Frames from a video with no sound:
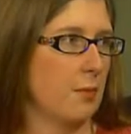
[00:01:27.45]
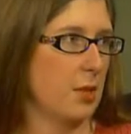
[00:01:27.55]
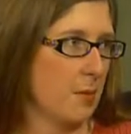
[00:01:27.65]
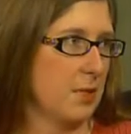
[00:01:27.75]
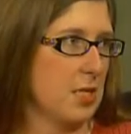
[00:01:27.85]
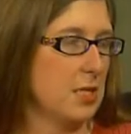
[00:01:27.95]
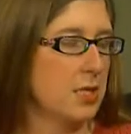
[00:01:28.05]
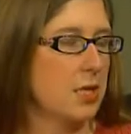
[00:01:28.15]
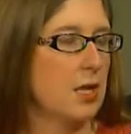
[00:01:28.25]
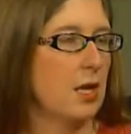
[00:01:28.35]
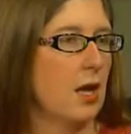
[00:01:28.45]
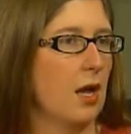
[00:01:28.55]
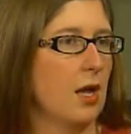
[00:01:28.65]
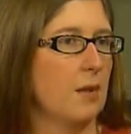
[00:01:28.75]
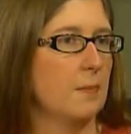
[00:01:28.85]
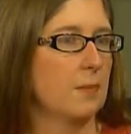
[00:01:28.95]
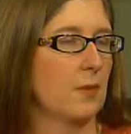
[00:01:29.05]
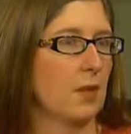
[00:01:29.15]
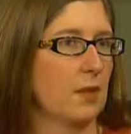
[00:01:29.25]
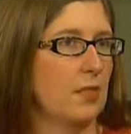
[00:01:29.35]
company.
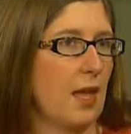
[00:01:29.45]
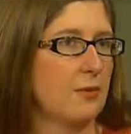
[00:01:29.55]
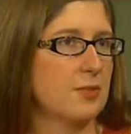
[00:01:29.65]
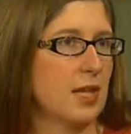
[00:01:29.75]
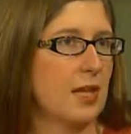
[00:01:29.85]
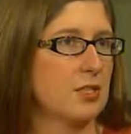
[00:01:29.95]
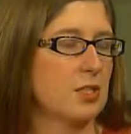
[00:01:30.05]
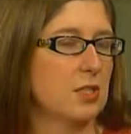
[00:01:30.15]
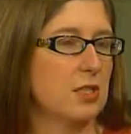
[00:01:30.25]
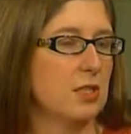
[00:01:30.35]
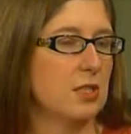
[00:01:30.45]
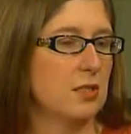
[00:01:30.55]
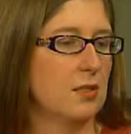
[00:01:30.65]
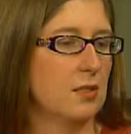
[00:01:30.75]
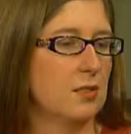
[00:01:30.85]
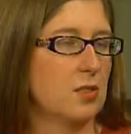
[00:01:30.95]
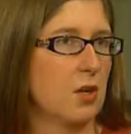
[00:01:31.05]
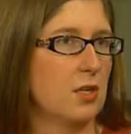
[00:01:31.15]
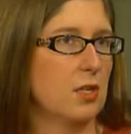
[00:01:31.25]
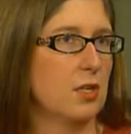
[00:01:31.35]
That was actually
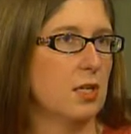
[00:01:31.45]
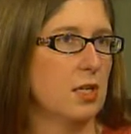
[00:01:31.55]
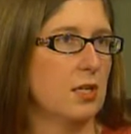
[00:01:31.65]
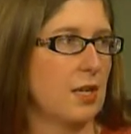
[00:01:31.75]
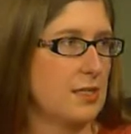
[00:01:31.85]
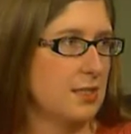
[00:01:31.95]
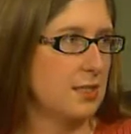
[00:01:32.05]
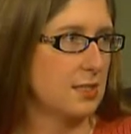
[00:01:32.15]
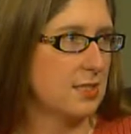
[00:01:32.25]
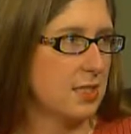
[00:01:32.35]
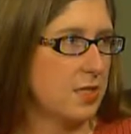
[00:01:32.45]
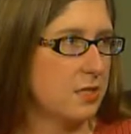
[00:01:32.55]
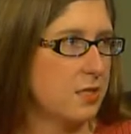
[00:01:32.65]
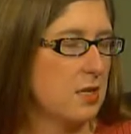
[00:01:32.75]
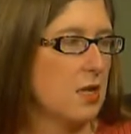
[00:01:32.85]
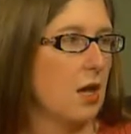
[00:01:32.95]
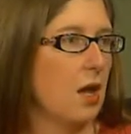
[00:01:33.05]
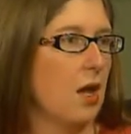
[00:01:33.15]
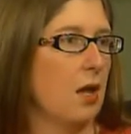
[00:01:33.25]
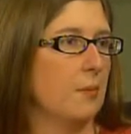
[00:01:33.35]
started in 1916.
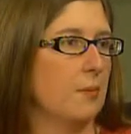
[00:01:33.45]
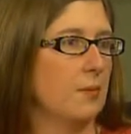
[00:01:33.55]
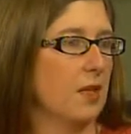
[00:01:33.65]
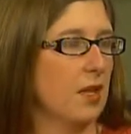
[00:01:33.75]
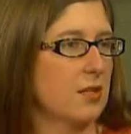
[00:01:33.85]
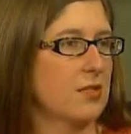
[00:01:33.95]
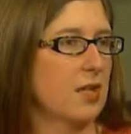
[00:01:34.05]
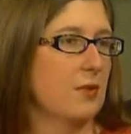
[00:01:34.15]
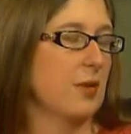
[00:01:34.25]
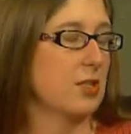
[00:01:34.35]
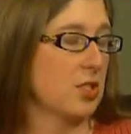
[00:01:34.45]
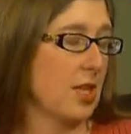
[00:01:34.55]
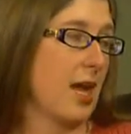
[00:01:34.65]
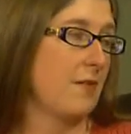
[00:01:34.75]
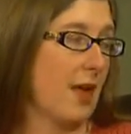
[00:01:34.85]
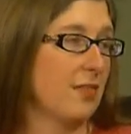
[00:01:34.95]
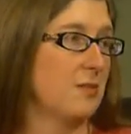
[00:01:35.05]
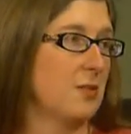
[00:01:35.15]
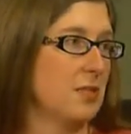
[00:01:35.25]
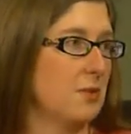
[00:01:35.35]
The carousel that we actually have at
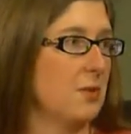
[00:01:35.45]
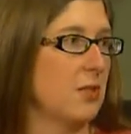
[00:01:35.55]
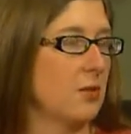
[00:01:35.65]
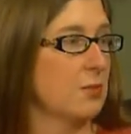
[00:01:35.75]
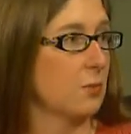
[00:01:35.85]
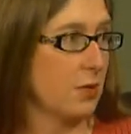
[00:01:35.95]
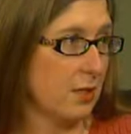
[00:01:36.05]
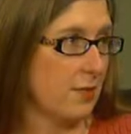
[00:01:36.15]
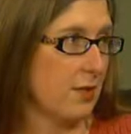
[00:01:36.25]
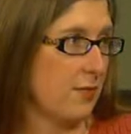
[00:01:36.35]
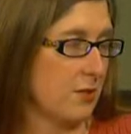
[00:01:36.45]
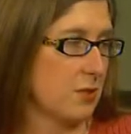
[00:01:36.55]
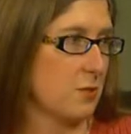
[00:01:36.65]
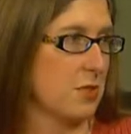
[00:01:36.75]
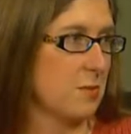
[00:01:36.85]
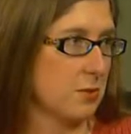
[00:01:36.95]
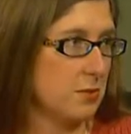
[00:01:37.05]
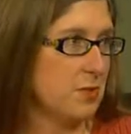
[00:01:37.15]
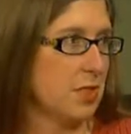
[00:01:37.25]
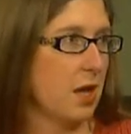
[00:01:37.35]
the museum we think was one of the very first ones
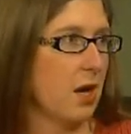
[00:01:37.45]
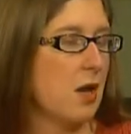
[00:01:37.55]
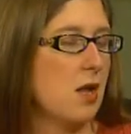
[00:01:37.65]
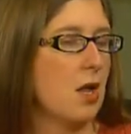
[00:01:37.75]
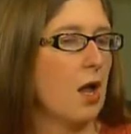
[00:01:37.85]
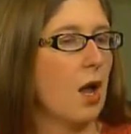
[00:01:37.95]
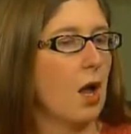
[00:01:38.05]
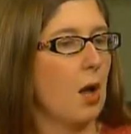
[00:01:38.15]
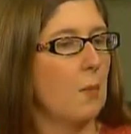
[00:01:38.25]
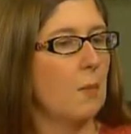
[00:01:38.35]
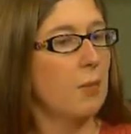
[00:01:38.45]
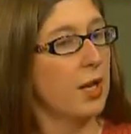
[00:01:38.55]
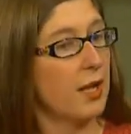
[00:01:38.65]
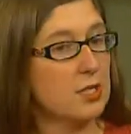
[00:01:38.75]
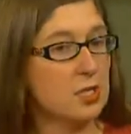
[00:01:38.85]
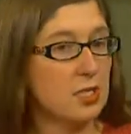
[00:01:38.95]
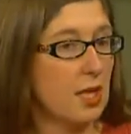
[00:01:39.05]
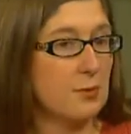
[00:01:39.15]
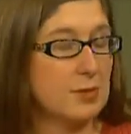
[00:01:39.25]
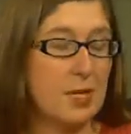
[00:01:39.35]
produced there. But actually
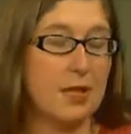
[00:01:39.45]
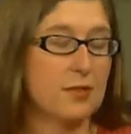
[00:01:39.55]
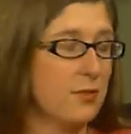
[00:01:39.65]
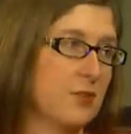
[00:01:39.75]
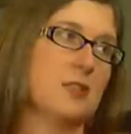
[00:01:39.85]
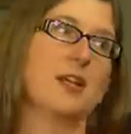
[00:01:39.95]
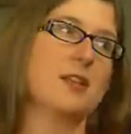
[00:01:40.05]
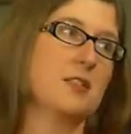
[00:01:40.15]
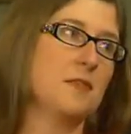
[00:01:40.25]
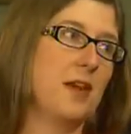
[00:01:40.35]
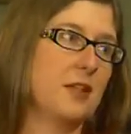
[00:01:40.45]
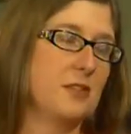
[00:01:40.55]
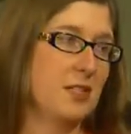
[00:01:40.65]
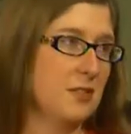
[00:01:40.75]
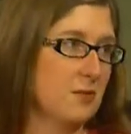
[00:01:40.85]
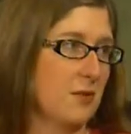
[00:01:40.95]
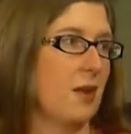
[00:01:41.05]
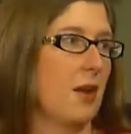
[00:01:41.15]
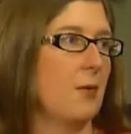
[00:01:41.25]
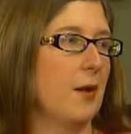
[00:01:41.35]
that was not the first carousel factory in North
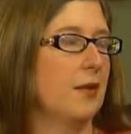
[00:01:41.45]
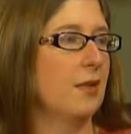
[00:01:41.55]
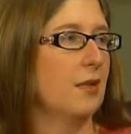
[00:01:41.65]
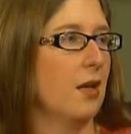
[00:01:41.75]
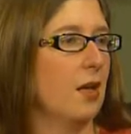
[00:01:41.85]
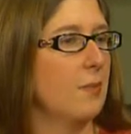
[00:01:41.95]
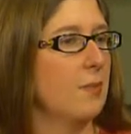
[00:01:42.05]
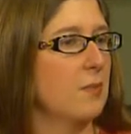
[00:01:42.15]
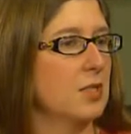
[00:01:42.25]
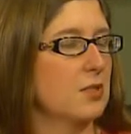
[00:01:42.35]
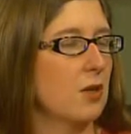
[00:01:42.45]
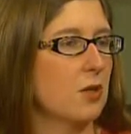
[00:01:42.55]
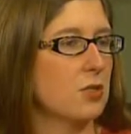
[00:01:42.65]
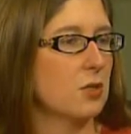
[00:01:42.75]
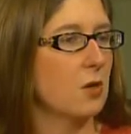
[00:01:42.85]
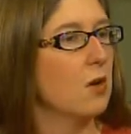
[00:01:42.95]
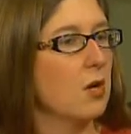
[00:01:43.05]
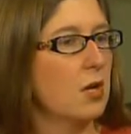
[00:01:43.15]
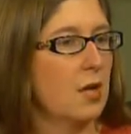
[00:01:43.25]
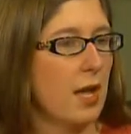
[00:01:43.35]
Tonawanda. Mr. Herschell
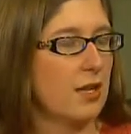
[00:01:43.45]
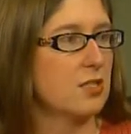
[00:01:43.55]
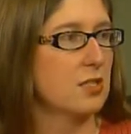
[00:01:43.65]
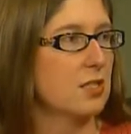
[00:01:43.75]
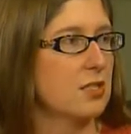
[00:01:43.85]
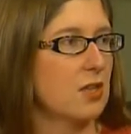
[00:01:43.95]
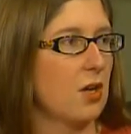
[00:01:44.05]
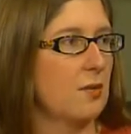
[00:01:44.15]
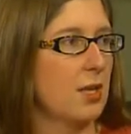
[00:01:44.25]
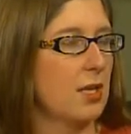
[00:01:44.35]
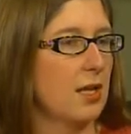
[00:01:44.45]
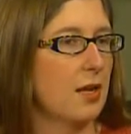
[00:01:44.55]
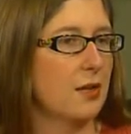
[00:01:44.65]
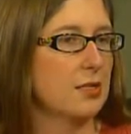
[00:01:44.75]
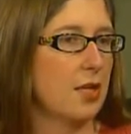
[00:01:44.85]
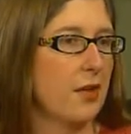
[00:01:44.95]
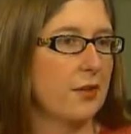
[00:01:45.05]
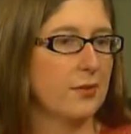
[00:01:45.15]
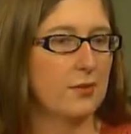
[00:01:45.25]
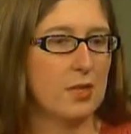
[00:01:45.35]
actually had started making
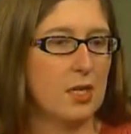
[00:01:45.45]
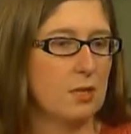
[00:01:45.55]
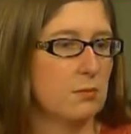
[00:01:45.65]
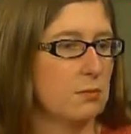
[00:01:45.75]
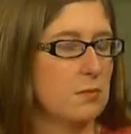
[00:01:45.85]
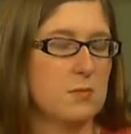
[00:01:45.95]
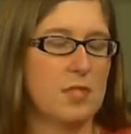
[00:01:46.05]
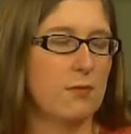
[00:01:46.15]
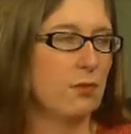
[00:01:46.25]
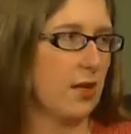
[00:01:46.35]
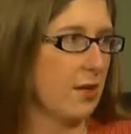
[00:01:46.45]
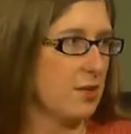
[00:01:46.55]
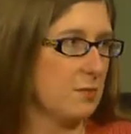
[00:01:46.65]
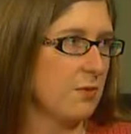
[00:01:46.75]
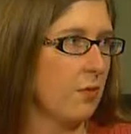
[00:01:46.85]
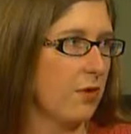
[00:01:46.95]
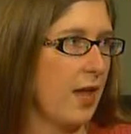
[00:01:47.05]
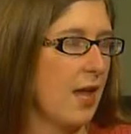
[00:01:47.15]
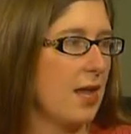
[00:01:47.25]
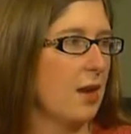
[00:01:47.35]
carousels several decades before
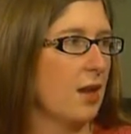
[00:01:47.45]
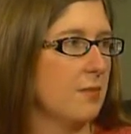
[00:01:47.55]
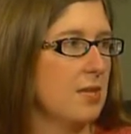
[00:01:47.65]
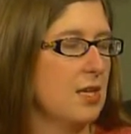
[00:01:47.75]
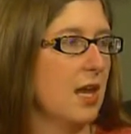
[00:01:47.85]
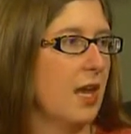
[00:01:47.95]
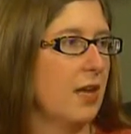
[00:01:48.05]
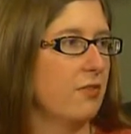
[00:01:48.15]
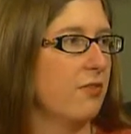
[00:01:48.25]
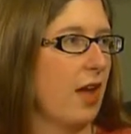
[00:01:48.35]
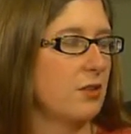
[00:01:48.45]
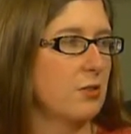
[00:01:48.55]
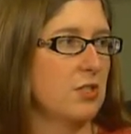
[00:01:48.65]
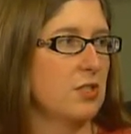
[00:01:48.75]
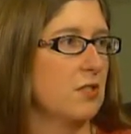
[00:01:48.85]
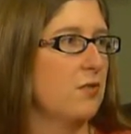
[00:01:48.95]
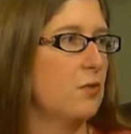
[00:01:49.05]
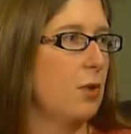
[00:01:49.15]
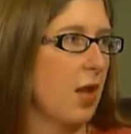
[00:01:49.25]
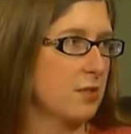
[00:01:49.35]
that. He had a factory just a
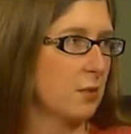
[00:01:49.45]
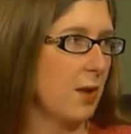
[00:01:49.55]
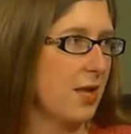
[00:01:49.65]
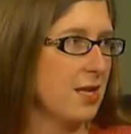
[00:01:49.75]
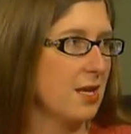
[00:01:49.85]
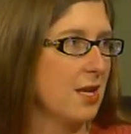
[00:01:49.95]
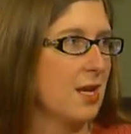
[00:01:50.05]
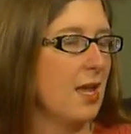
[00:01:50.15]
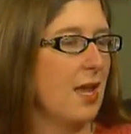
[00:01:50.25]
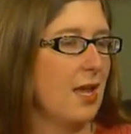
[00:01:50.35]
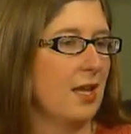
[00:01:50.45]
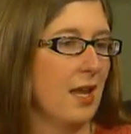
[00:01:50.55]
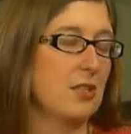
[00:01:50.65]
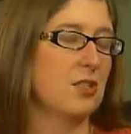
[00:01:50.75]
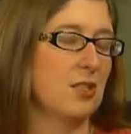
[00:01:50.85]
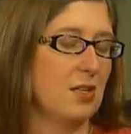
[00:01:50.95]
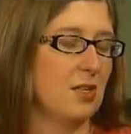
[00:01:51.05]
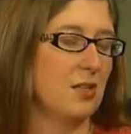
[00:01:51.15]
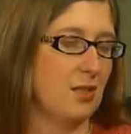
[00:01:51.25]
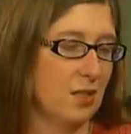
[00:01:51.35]
few blocks away, and actually
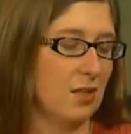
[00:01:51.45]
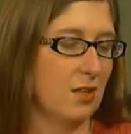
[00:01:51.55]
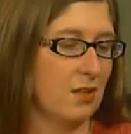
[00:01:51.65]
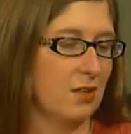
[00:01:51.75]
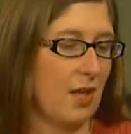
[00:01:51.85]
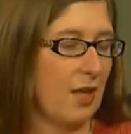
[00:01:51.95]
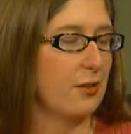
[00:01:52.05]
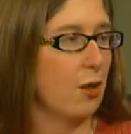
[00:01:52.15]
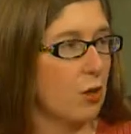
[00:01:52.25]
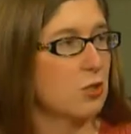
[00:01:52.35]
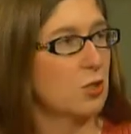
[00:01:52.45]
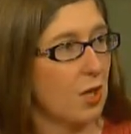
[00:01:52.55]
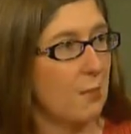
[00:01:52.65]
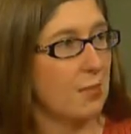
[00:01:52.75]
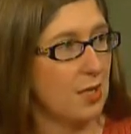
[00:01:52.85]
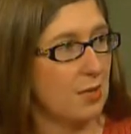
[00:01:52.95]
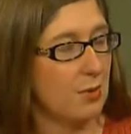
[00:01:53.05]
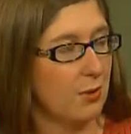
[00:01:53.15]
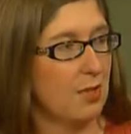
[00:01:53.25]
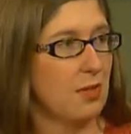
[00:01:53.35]
the Herschell Company
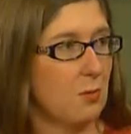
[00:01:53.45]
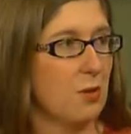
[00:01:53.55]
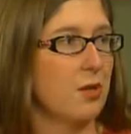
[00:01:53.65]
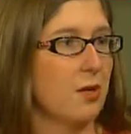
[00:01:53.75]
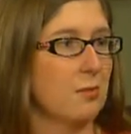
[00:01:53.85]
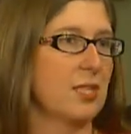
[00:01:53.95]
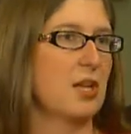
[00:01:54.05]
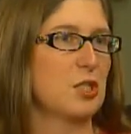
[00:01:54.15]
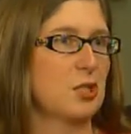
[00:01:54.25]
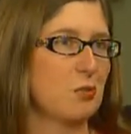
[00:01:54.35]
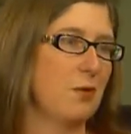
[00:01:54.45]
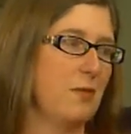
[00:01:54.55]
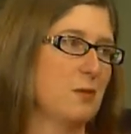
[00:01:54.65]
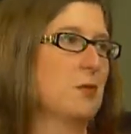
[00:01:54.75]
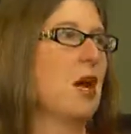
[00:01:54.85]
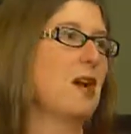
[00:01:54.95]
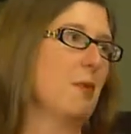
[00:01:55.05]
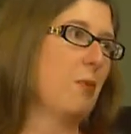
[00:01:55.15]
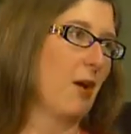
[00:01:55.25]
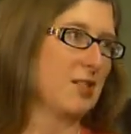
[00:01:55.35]
building that we're in was actually sort of his
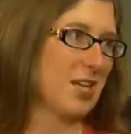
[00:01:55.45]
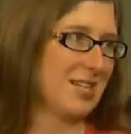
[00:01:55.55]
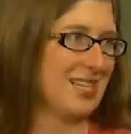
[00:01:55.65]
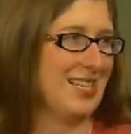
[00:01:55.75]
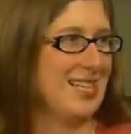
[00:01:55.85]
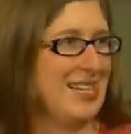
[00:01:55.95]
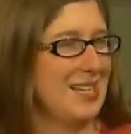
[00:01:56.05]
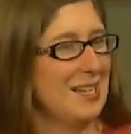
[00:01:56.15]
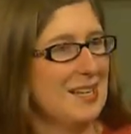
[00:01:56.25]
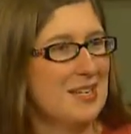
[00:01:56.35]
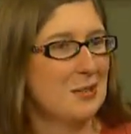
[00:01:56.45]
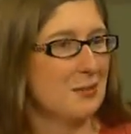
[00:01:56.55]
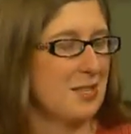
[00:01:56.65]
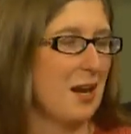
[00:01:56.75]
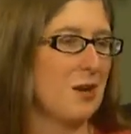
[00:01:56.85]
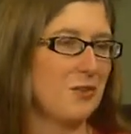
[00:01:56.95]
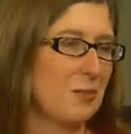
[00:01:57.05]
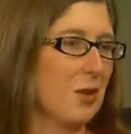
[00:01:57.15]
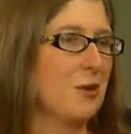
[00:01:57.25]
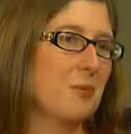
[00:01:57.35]
retirement project. He had retired
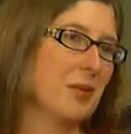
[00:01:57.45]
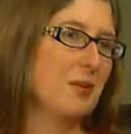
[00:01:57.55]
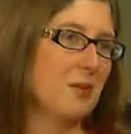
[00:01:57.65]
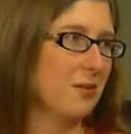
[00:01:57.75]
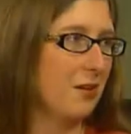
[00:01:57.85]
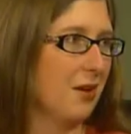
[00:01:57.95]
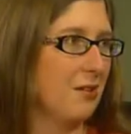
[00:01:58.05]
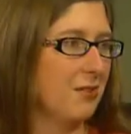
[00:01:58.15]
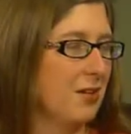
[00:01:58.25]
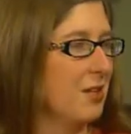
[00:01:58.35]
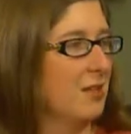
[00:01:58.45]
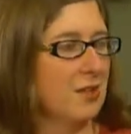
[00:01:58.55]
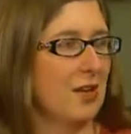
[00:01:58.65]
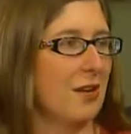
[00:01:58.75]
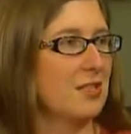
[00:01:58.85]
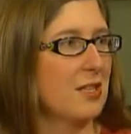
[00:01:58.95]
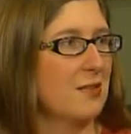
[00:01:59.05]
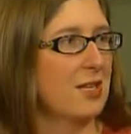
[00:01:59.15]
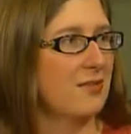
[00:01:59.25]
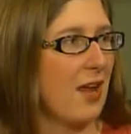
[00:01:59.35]
from a career of
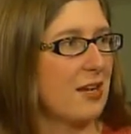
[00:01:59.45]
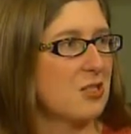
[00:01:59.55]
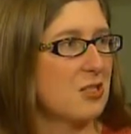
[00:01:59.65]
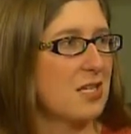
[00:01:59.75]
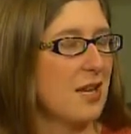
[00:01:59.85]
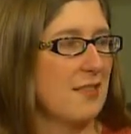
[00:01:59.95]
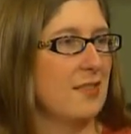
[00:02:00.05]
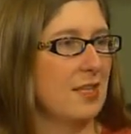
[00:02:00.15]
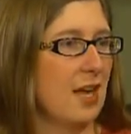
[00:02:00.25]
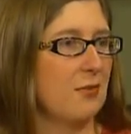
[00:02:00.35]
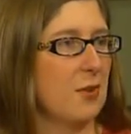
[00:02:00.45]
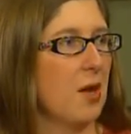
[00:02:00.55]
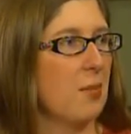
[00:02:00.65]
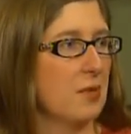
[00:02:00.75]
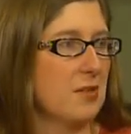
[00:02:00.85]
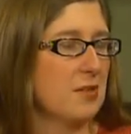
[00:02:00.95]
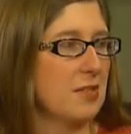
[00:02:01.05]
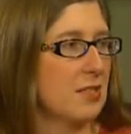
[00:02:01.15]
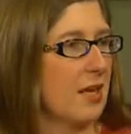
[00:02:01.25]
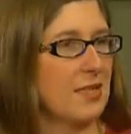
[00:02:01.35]
carousel manufacturing, and then after a couple
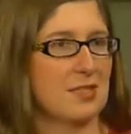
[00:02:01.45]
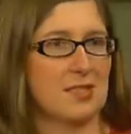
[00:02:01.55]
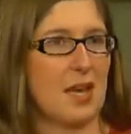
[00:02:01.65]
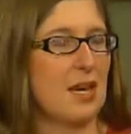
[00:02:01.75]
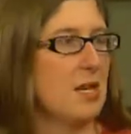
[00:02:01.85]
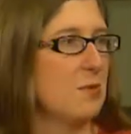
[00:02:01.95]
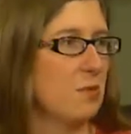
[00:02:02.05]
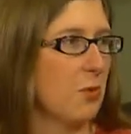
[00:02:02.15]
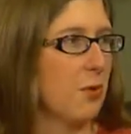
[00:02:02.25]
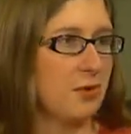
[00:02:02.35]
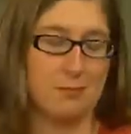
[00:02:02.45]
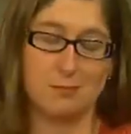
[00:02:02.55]
years, I guess decided he was bored and